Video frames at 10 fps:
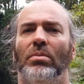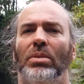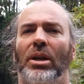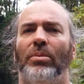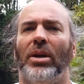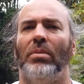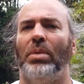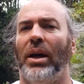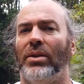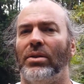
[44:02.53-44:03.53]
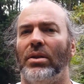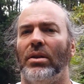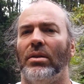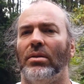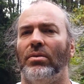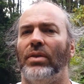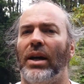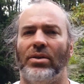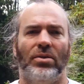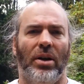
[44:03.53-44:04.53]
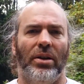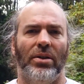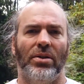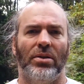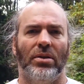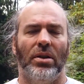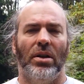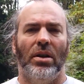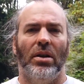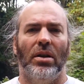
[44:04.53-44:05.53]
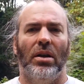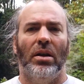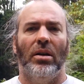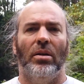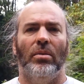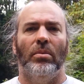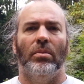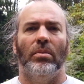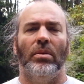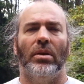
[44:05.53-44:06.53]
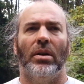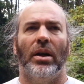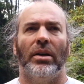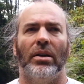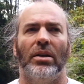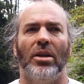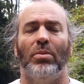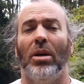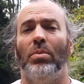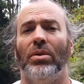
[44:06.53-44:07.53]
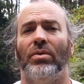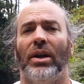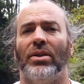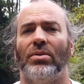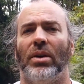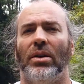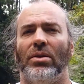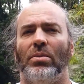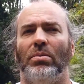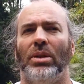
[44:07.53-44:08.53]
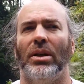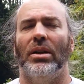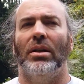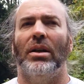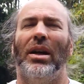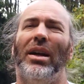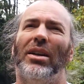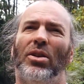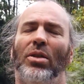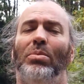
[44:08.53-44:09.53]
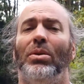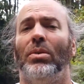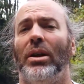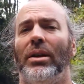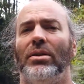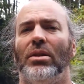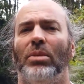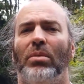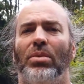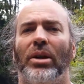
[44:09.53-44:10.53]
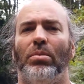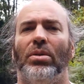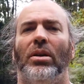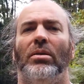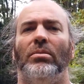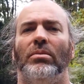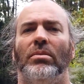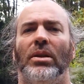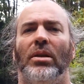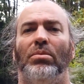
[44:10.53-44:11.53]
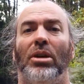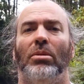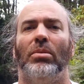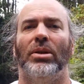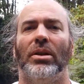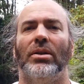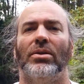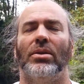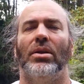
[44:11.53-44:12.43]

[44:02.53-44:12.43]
but I'm not passing fast riders. I can keep up with fast riders, but it could be related to my brake problem, and it probably is.